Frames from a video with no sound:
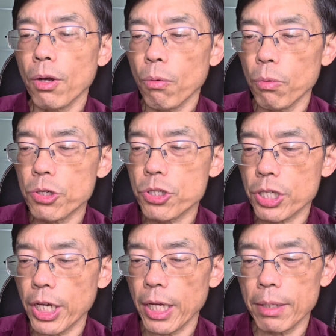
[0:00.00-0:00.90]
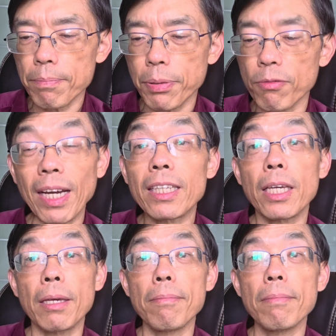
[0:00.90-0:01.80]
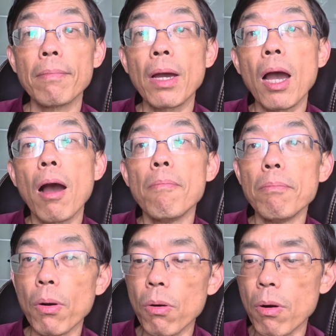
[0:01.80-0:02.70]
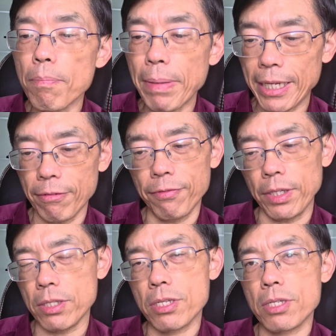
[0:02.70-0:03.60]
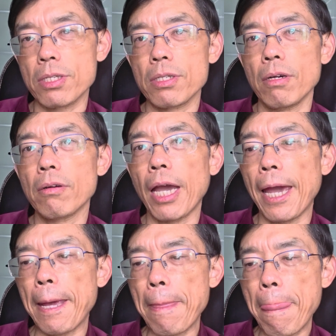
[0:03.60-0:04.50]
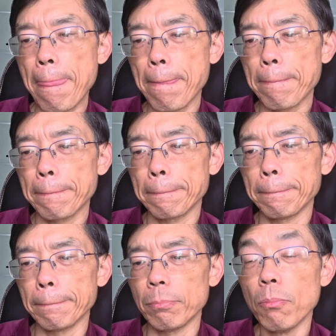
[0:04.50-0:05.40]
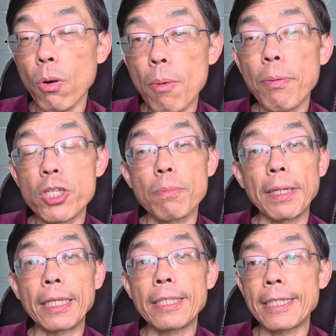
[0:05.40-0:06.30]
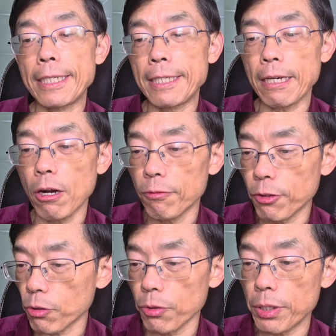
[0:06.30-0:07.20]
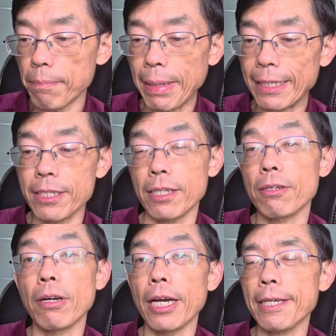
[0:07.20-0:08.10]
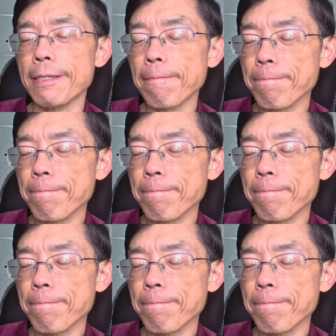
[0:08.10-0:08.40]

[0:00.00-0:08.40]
which can provide him more benefits, okay, more possibility of growing better, right?